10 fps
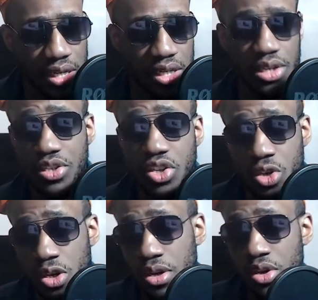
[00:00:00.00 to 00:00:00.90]
You see,
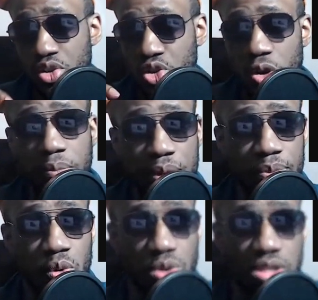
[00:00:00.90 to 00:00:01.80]
some people
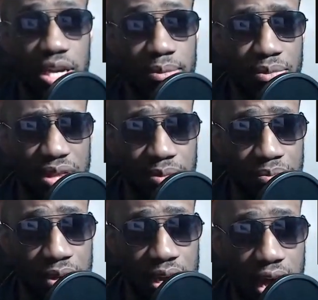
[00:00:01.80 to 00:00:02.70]
who say they